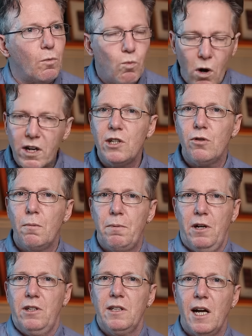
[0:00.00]
what is your
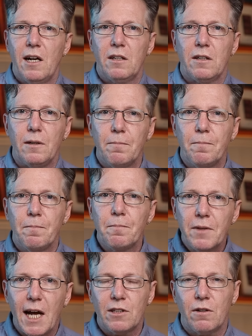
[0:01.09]
personality
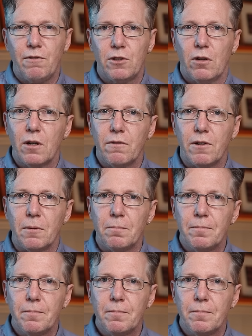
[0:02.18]
as a photographer,